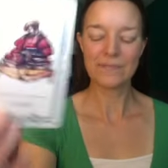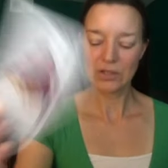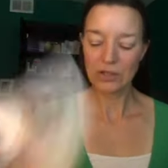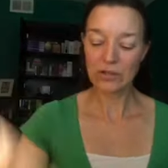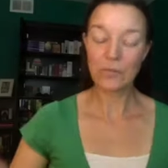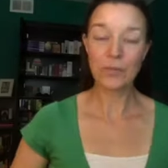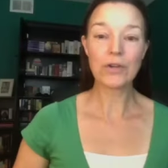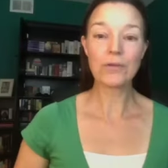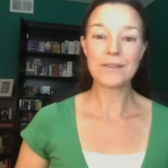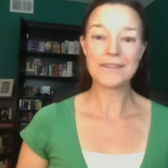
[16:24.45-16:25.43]
So the
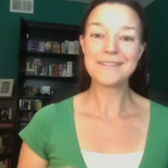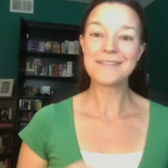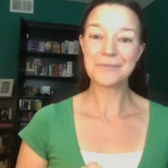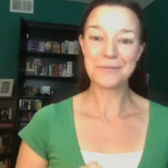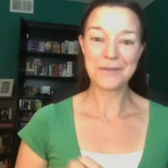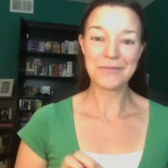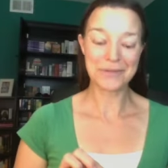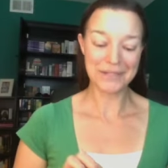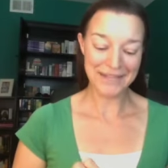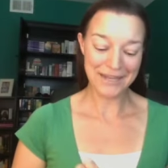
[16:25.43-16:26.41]
book with this would be
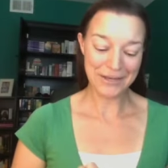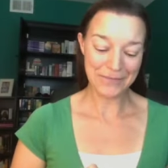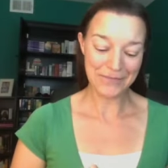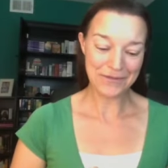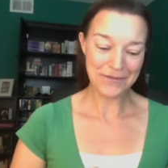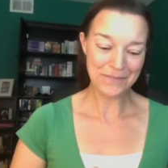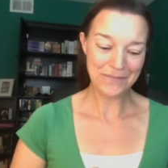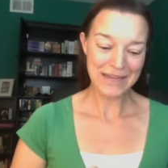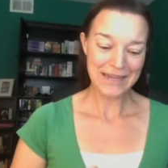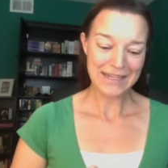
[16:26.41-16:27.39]
really helpful.
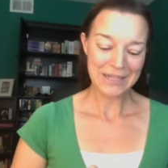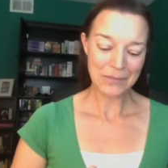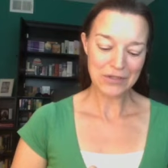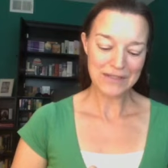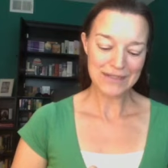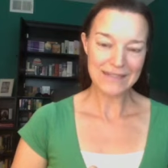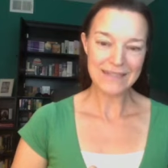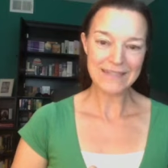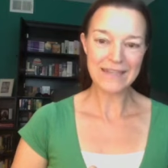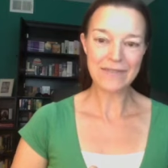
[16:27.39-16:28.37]
Number
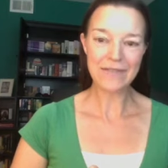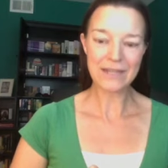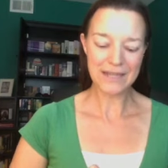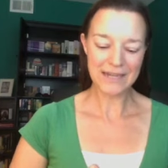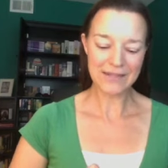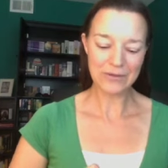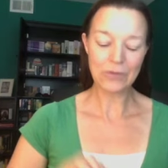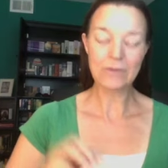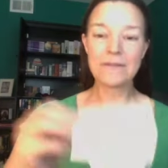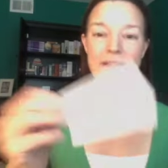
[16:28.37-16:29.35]
67 is
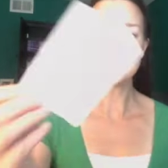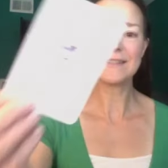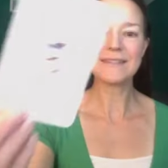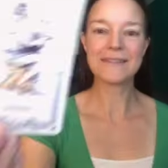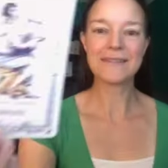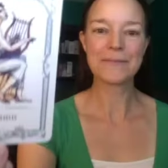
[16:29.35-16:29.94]
Orpheus.